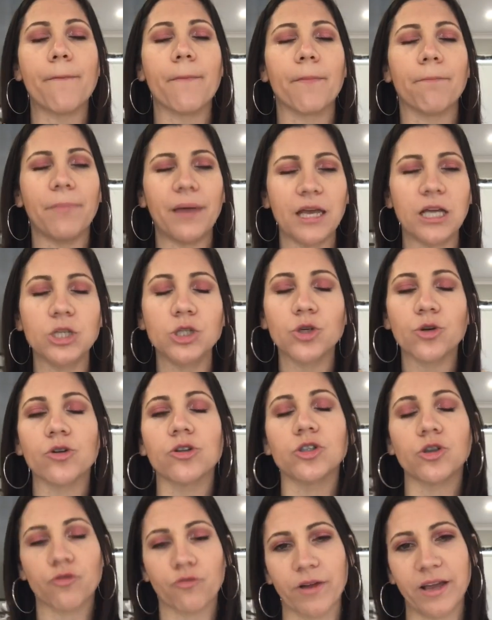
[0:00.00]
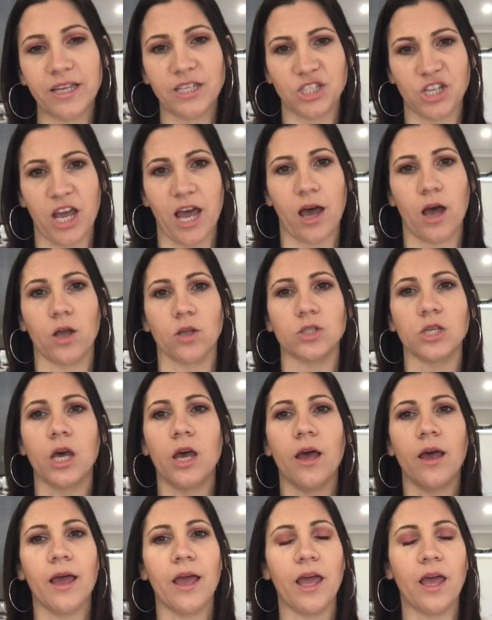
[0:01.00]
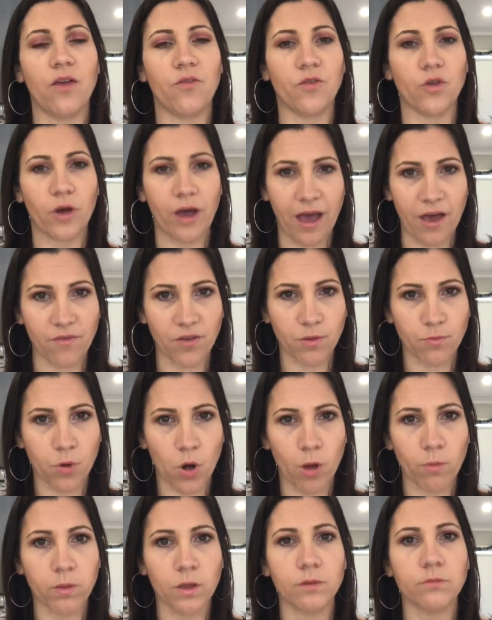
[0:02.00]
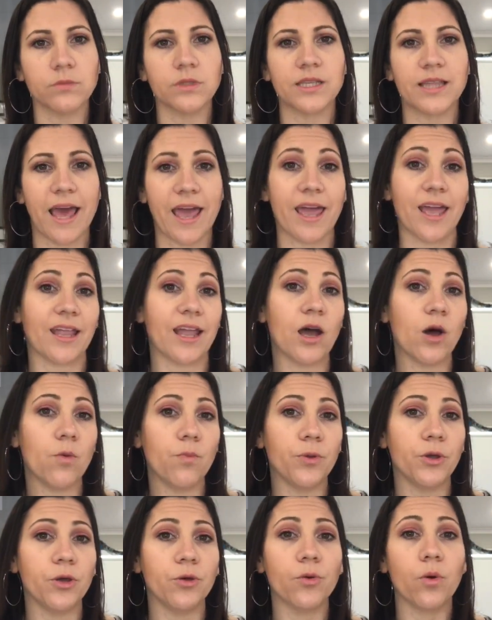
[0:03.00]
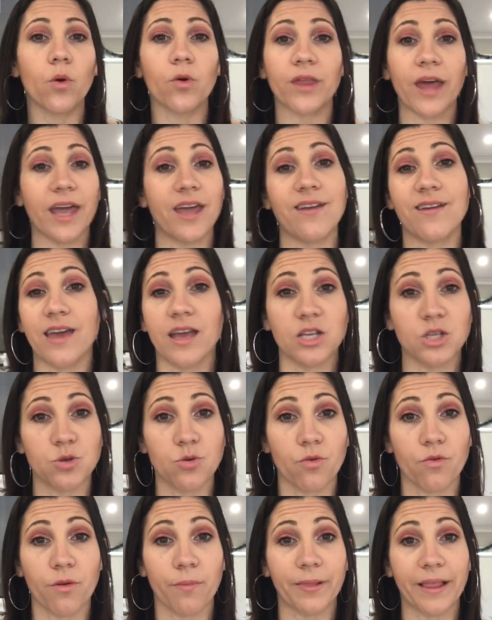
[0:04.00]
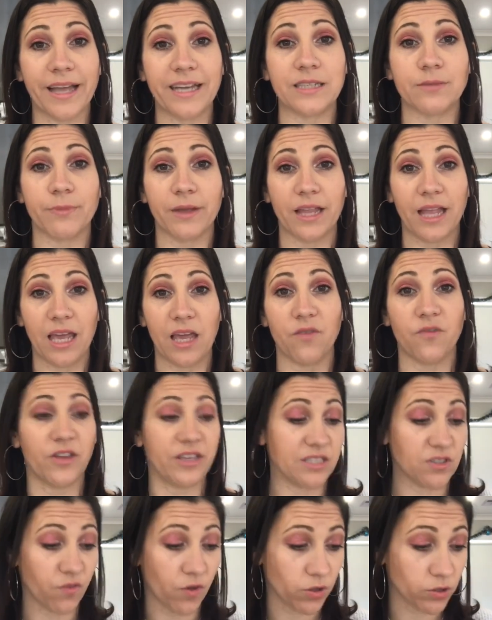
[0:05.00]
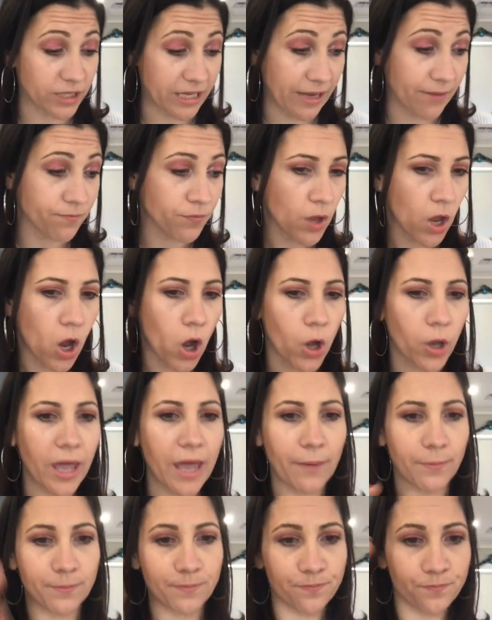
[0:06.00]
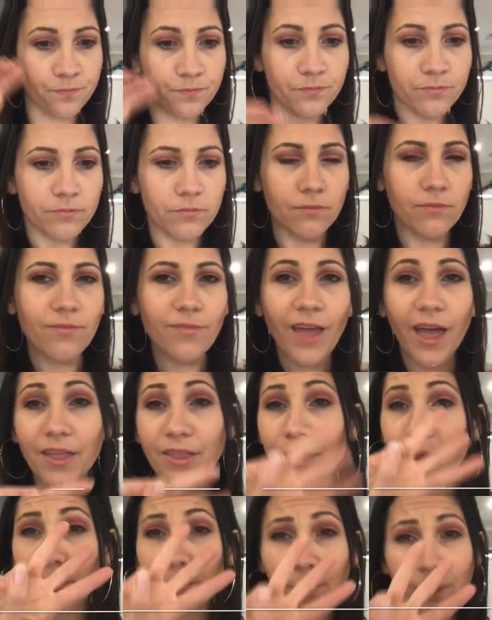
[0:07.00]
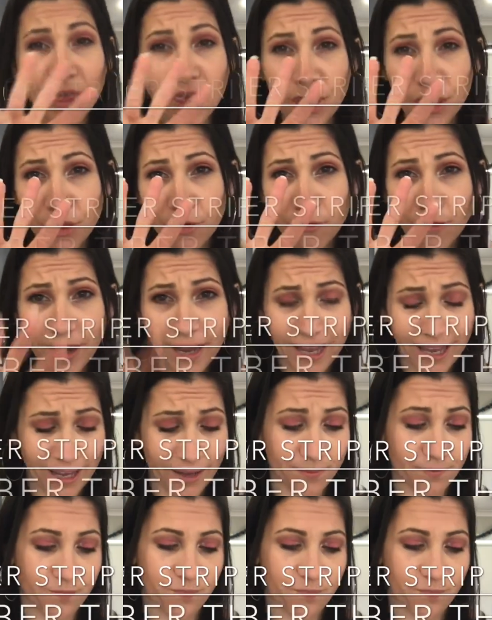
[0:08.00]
Be sure to reach out. If you're having problems, they can help you, or they can get you a replacement if it's faulty. Okay, number 3,